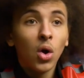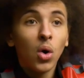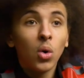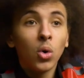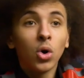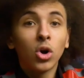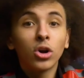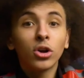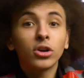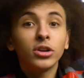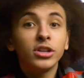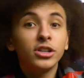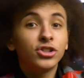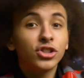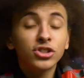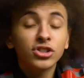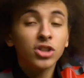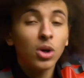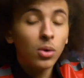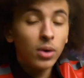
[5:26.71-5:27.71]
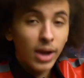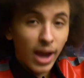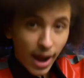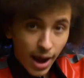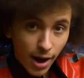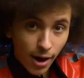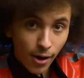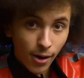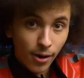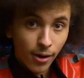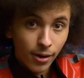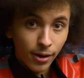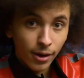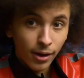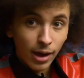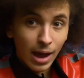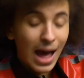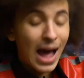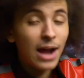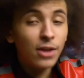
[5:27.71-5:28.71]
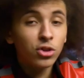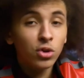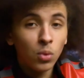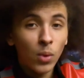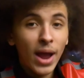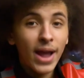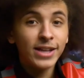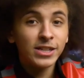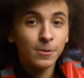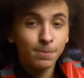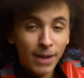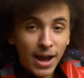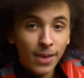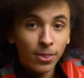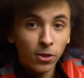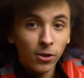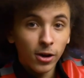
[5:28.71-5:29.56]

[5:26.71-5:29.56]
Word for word: or you just don't care. Either way, it's a bad